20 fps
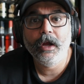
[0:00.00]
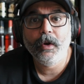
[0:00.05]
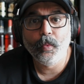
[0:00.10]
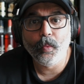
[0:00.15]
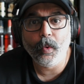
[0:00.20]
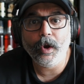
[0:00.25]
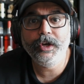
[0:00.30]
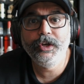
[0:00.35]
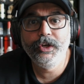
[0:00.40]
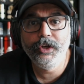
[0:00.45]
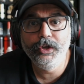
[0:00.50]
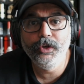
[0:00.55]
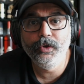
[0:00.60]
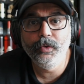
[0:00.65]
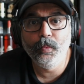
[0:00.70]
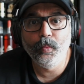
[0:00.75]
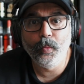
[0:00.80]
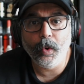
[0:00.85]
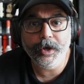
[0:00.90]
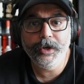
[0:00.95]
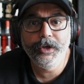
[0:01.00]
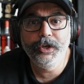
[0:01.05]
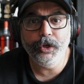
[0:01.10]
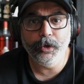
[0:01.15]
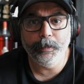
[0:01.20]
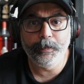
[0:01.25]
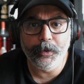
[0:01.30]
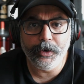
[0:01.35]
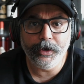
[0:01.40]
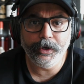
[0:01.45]
What do you what do
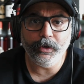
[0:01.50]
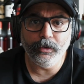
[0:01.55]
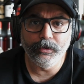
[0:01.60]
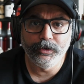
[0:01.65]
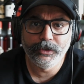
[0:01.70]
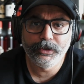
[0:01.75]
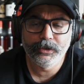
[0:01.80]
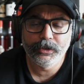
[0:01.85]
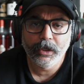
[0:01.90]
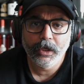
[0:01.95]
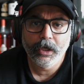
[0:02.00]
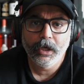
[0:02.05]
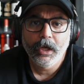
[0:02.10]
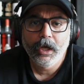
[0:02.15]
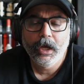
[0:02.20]
you produce